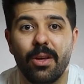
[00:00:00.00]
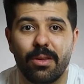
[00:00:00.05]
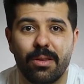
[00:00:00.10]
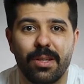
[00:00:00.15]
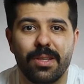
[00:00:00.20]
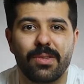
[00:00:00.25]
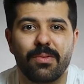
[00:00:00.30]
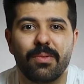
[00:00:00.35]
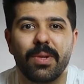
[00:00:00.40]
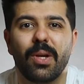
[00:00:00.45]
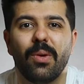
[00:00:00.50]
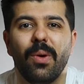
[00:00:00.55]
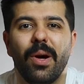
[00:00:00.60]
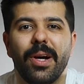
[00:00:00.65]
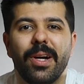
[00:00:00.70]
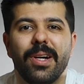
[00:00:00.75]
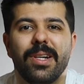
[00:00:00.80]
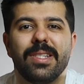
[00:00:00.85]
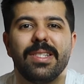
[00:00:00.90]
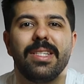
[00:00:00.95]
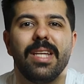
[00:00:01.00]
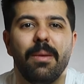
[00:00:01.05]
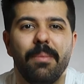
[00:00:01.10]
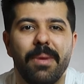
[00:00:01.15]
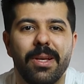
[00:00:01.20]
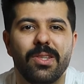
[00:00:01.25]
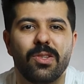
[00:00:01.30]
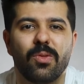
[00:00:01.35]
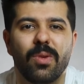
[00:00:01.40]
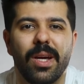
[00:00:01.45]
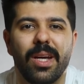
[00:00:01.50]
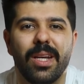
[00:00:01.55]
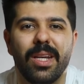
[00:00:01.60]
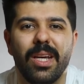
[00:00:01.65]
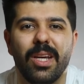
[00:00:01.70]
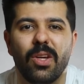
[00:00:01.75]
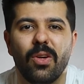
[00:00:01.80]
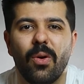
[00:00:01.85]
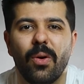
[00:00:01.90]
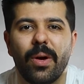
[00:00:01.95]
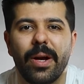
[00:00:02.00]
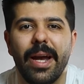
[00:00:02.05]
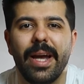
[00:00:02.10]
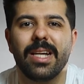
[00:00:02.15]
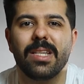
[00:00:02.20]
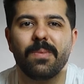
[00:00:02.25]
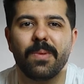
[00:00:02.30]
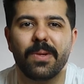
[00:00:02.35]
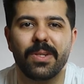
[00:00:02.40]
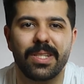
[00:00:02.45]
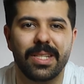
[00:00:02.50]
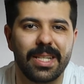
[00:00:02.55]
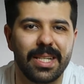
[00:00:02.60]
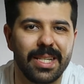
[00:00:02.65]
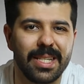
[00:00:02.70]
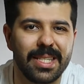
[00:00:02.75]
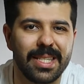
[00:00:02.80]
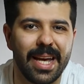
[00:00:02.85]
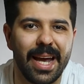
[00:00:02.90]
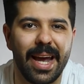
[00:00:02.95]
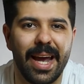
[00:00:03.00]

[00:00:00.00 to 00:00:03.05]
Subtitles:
This requires demonstrating your expertise